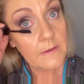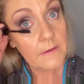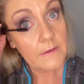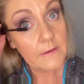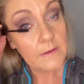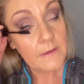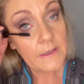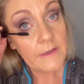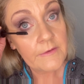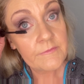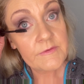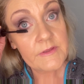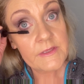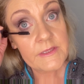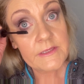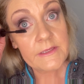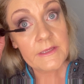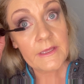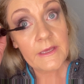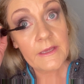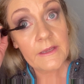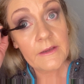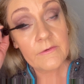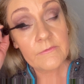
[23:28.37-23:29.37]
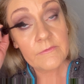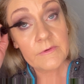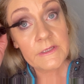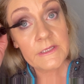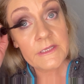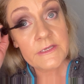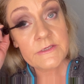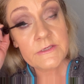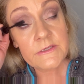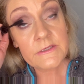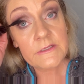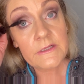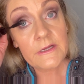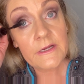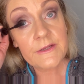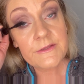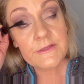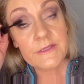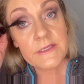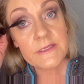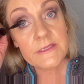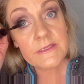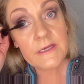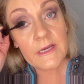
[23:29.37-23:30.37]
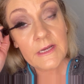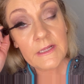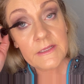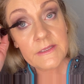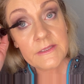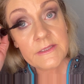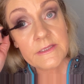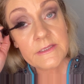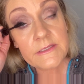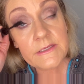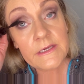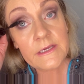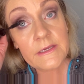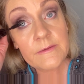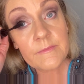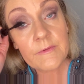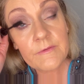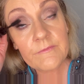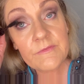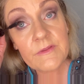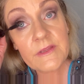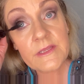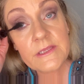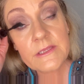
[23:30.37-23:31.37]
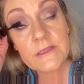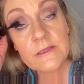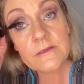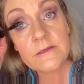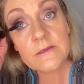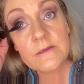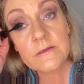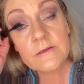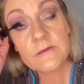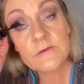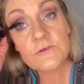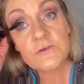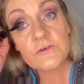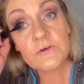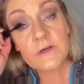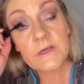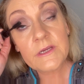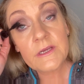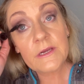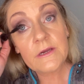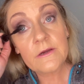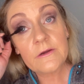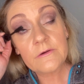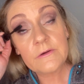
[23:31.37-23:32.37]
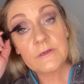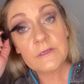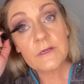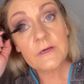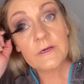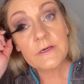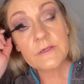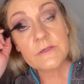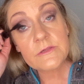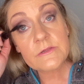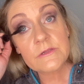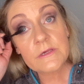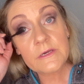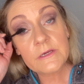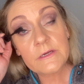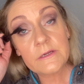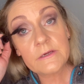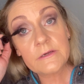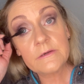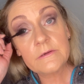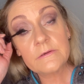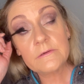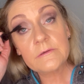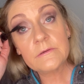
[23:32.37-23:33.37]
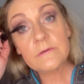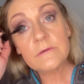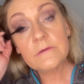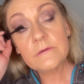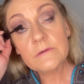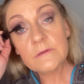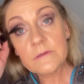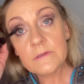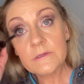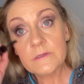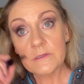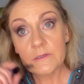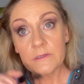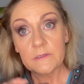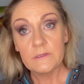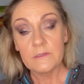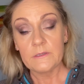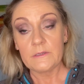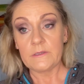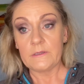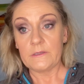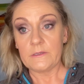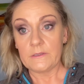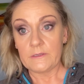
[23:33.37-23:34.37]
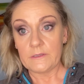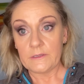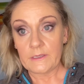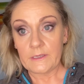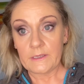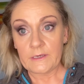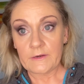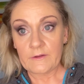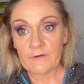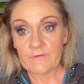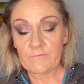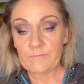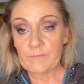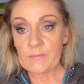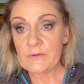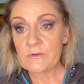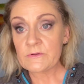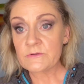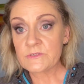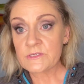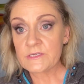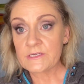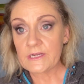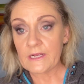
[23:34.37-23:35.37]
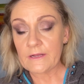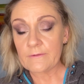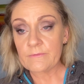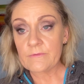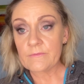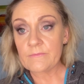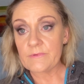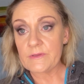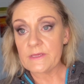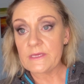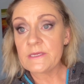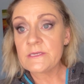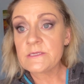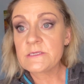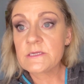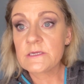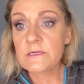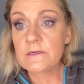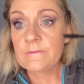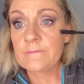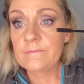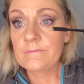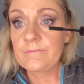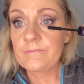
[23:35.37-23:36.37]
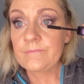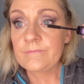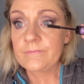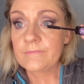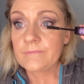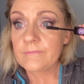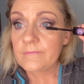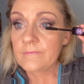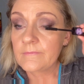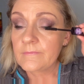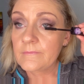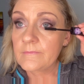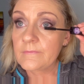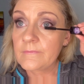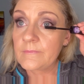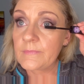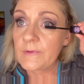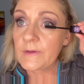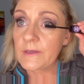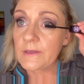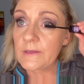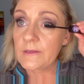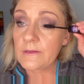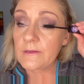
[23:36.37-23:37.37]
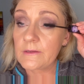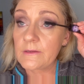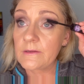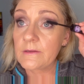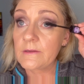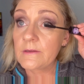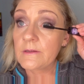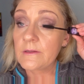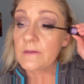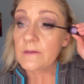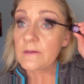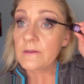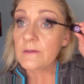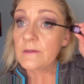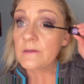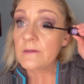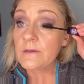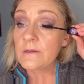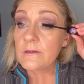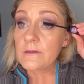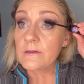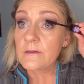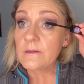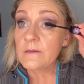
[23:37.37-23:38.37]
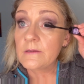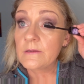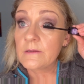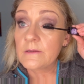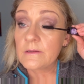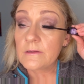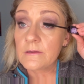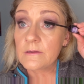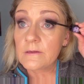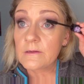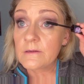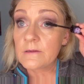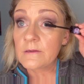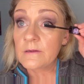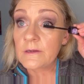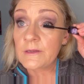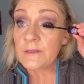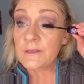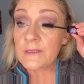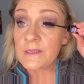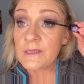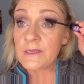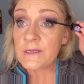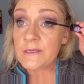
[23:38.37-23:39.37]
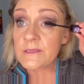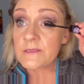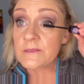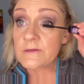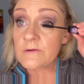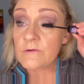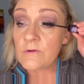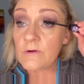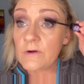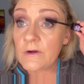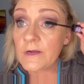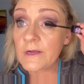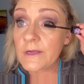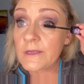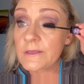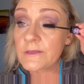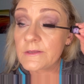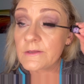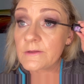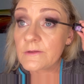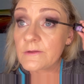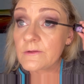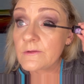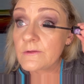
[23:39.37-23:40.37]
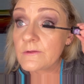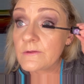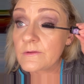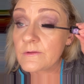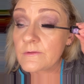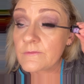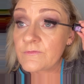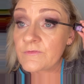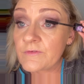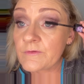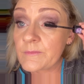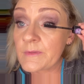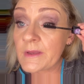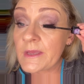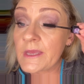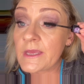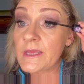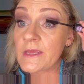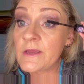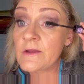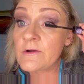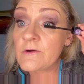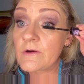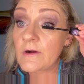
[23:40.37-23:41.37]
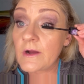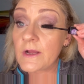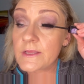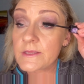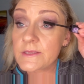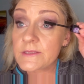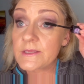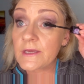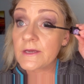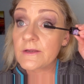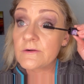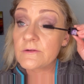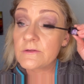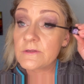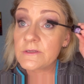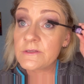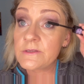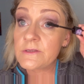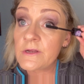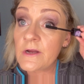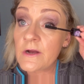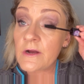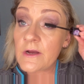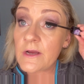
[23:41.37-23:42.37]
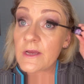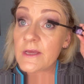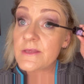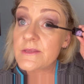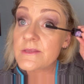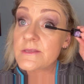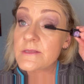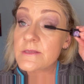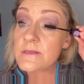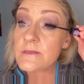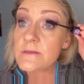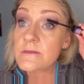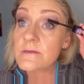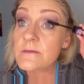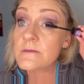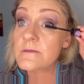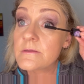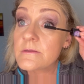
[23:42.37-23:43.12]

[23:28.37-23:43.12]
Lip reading: I have to say, I really do like this colour scheme of this trio in eyeshadow. And I've built it up a bit, but I think it's quite, for me, quite subtle and nice.